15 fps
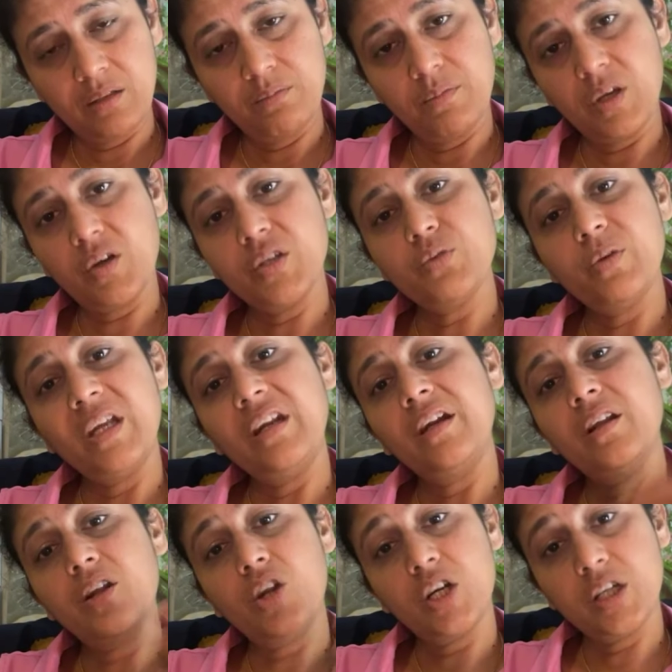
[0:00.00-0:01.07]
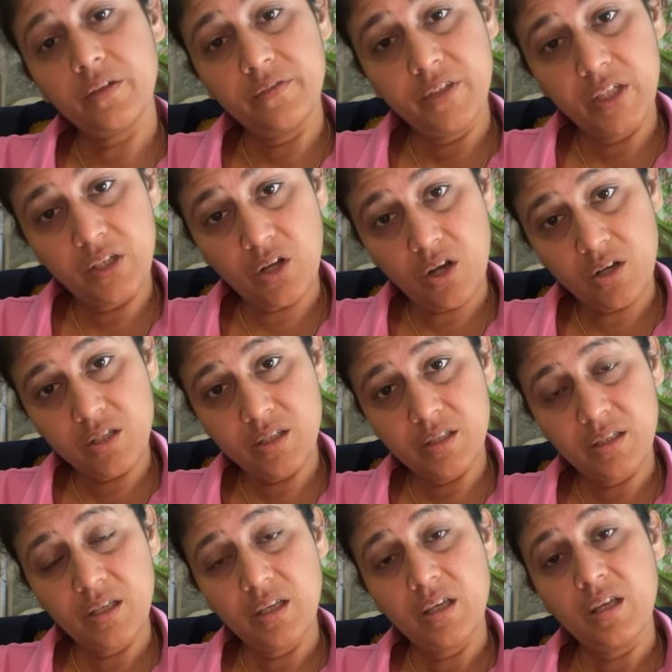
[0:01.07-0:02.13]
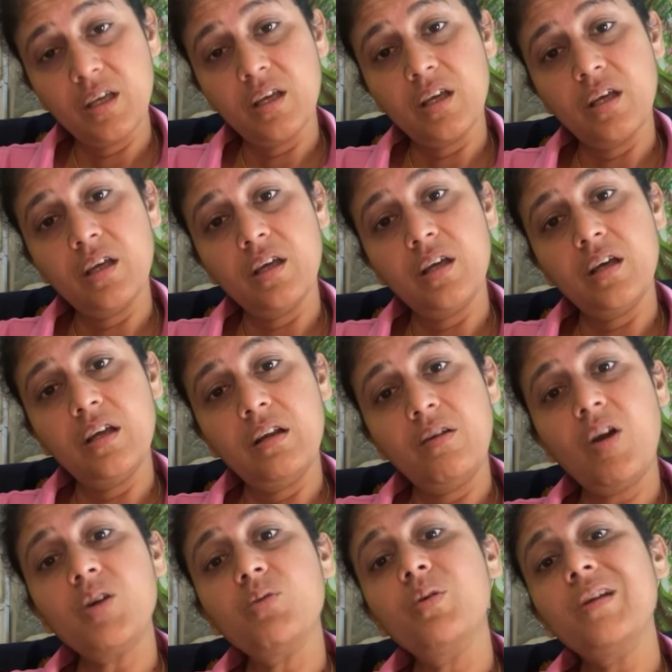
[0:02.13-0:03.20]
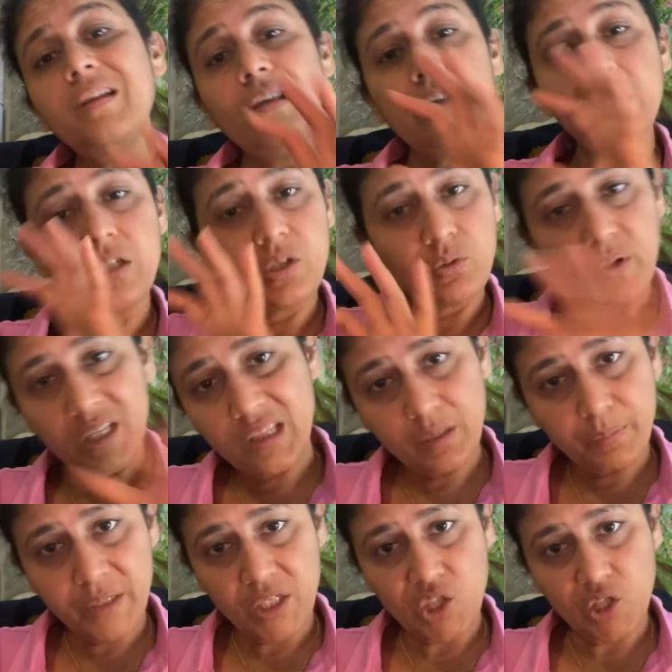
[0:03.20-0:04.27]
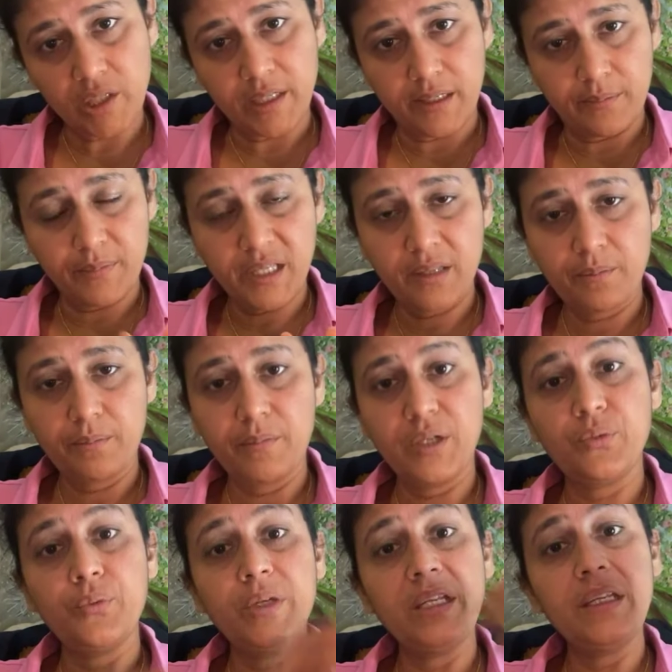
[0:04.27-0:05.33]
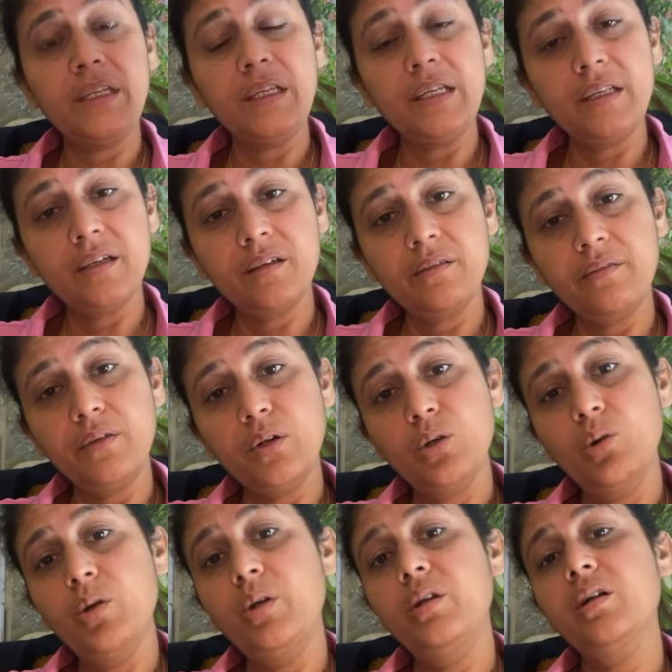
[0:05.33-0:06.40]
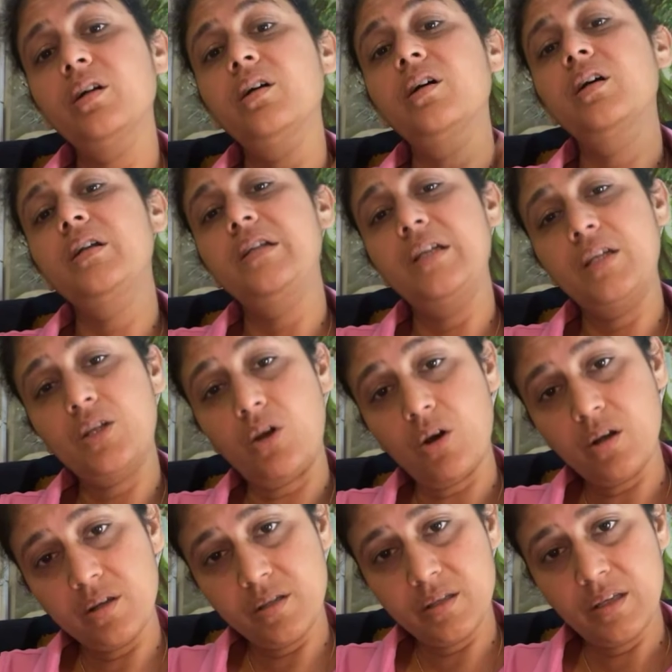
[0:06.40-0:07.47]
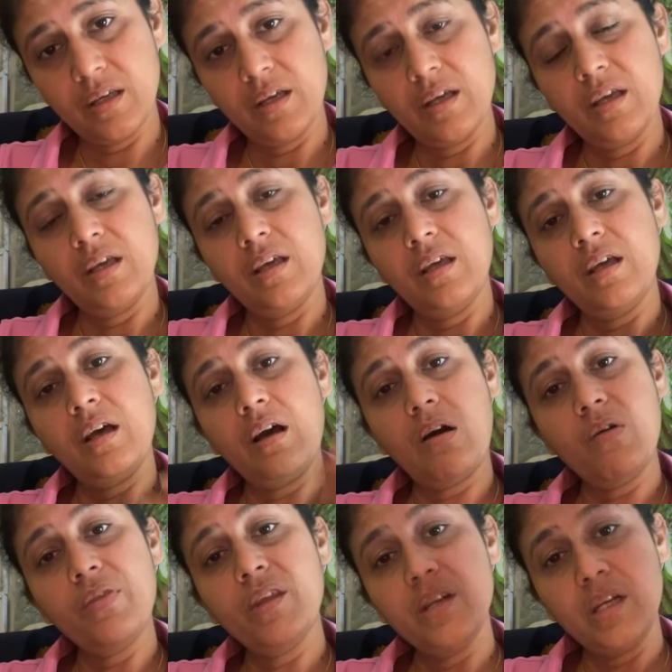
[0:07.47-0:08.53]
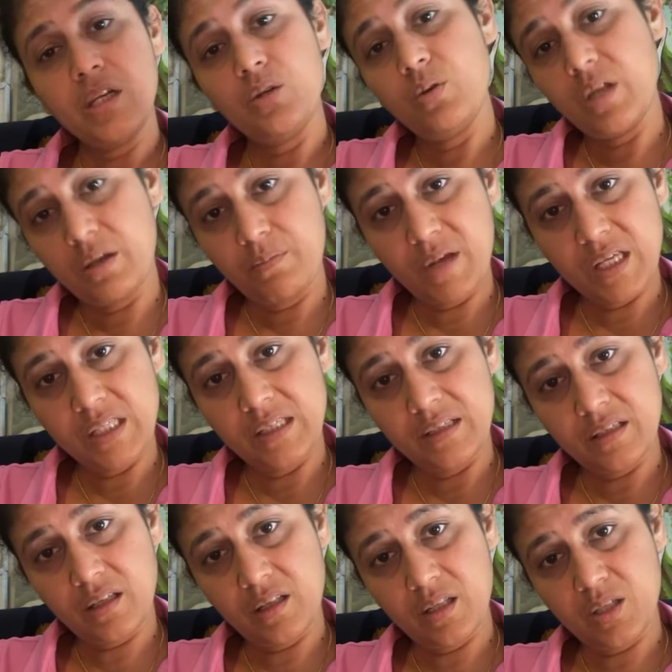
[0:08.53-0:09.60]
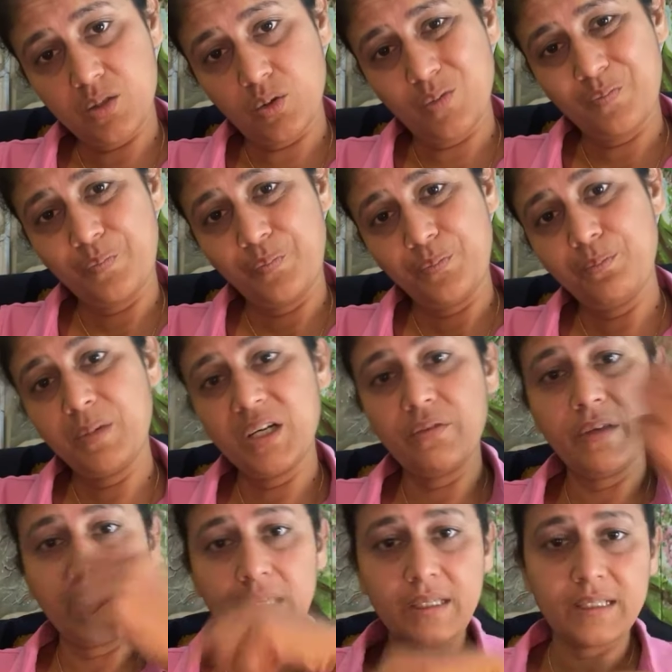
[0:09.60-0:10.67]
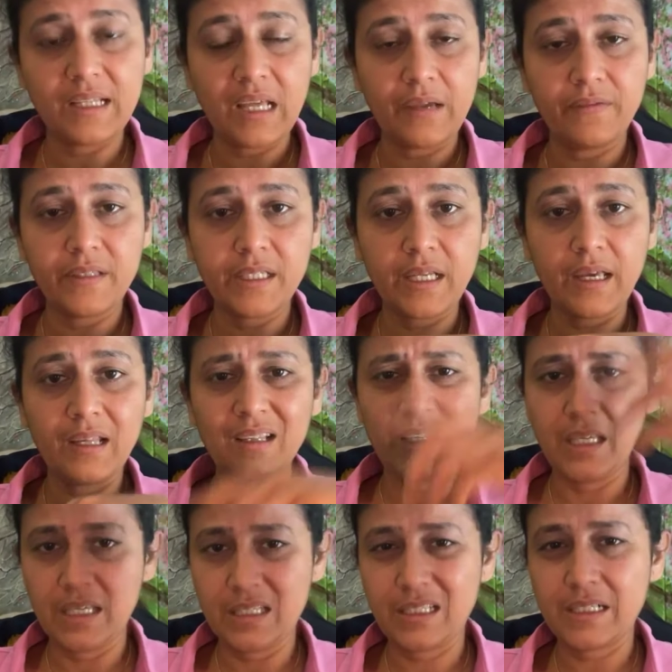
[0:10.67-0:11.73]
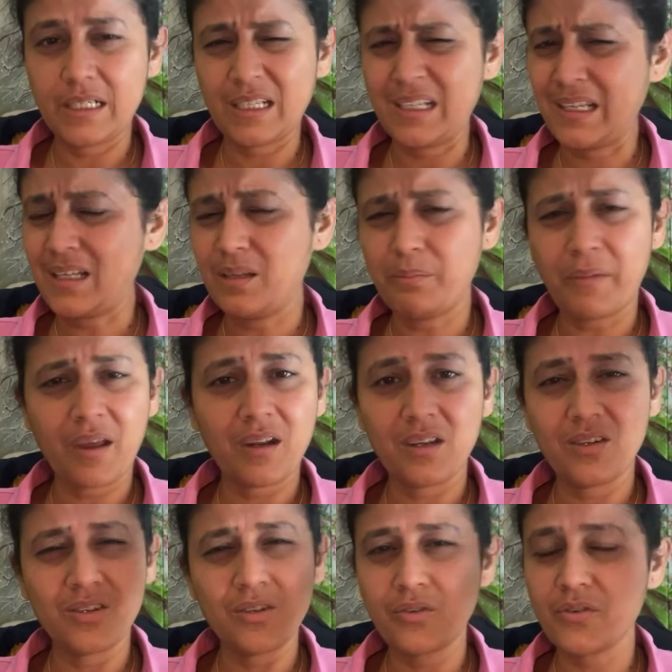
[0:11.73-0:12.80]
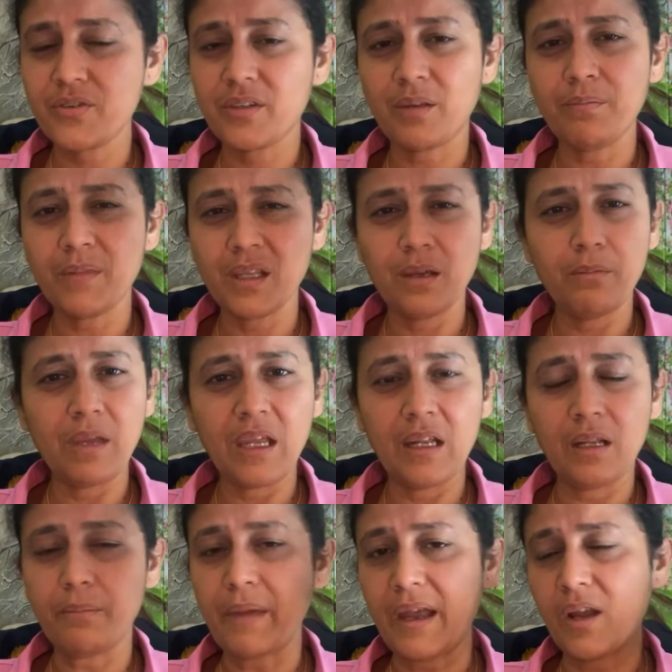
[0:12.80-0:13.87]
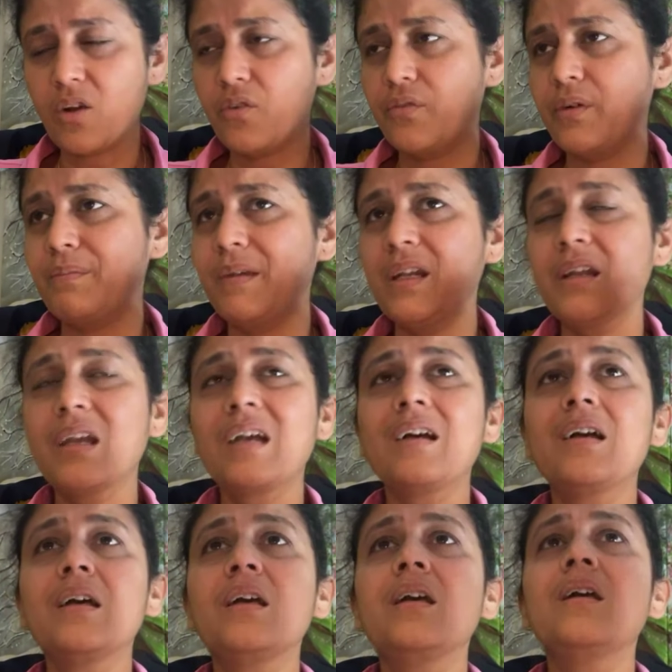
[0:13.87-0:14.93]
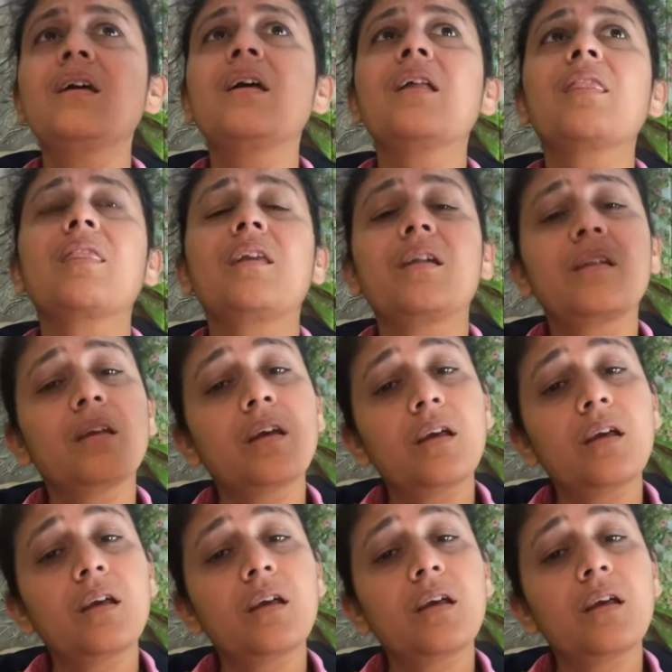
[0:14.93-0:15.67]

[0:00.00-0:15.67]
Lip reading: Because we need a lot of detox, not only during the Panchakarma, but we need a good detox on the day-to-day basis also. But with his lifestyle, he is a technical manager or something in a Bank of America, that